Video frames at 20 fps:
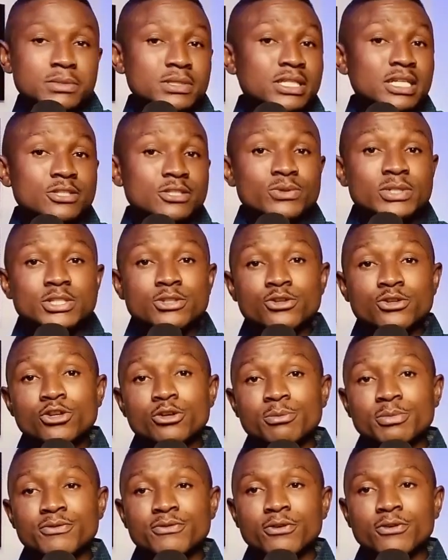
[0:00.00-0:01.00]
He has rescued you
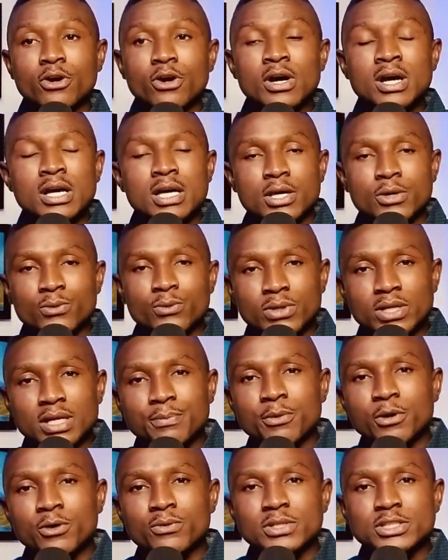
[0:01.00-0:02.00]
before. He will keep
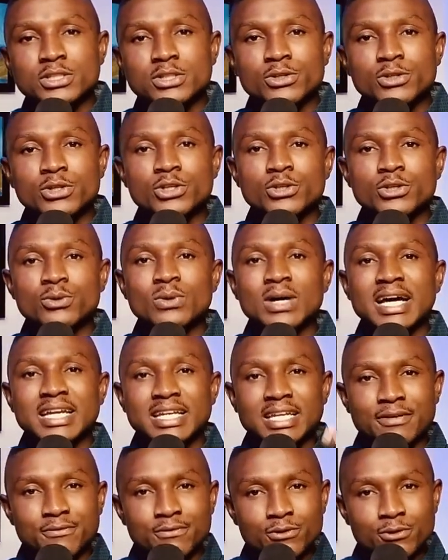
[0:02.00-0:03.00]
on rescuing you. And in
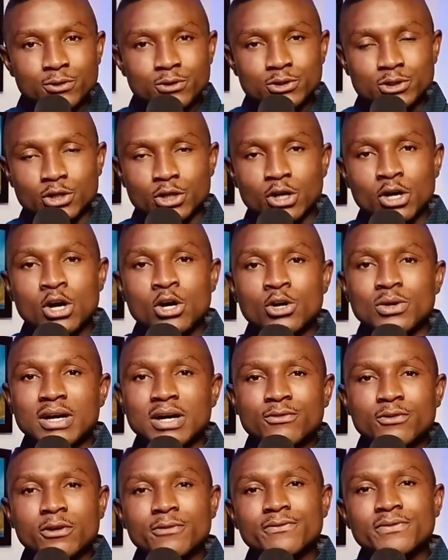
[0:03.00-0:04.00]
the future, you have
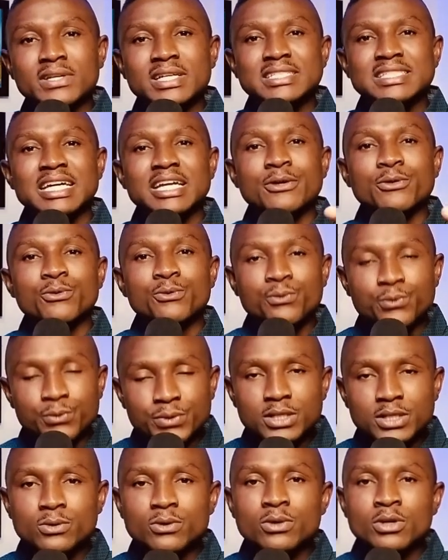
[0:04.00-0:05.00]
confidence that He
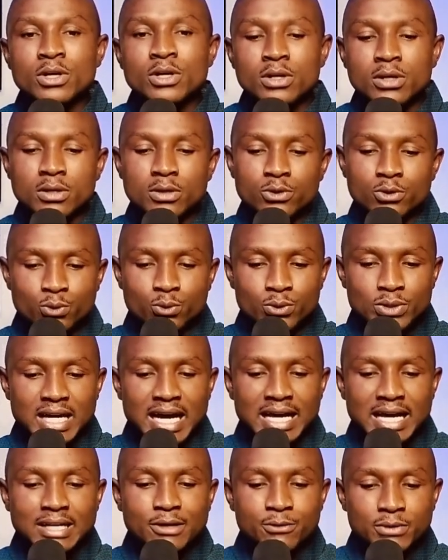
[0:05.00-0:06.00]
will do
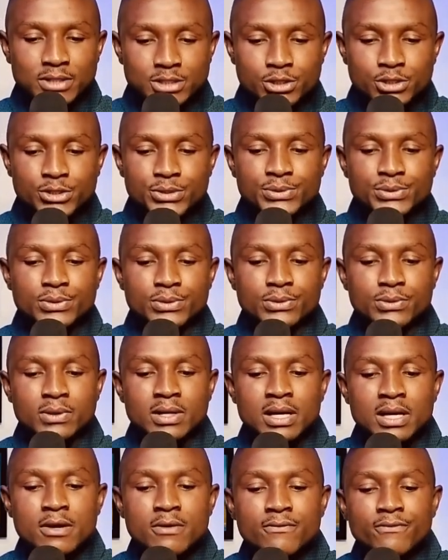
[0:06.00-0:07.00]
that, rescue you.
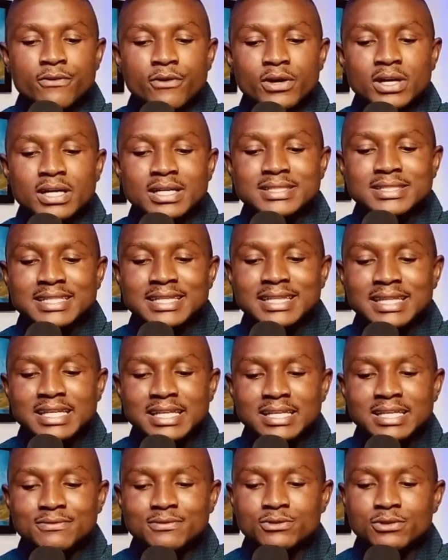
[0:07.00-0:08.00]
For its
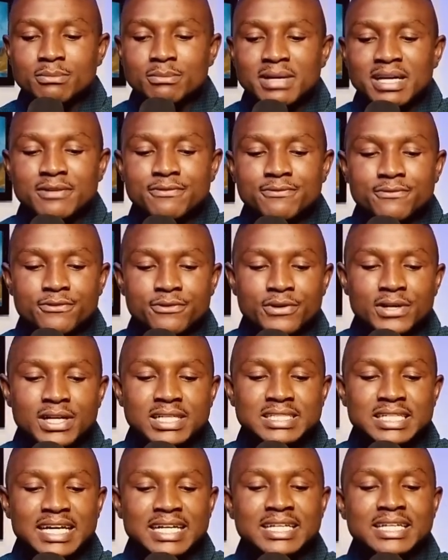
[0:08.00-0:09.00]
leaves remain fresh
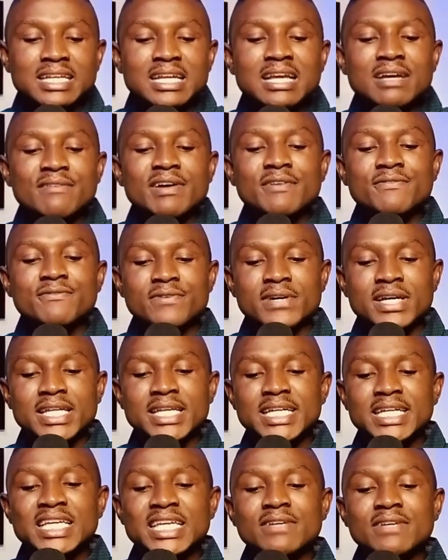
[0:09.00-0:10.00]
and never
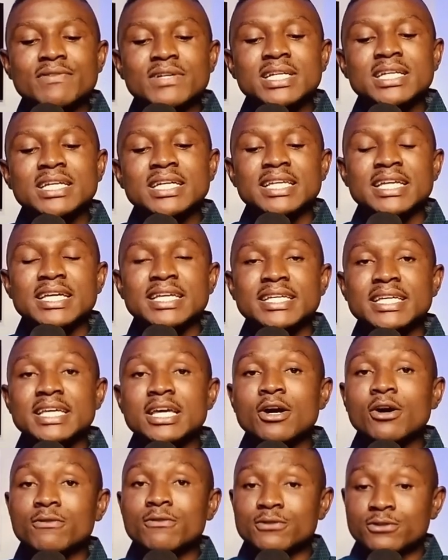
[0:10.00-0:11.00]
fading, even in a year
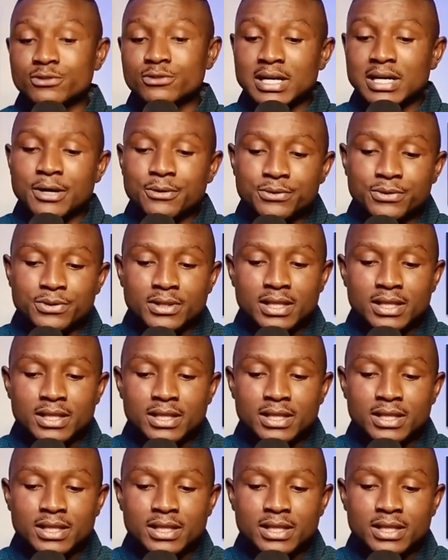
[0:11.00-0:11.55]
of drought.